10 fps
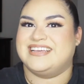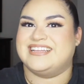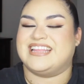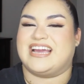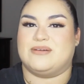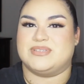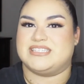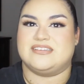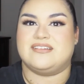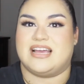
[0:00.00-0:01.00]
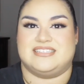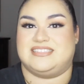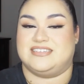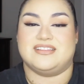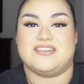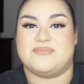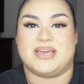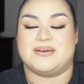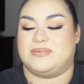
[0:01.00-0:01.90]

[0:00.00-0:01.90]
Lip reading: Like I still love makeup.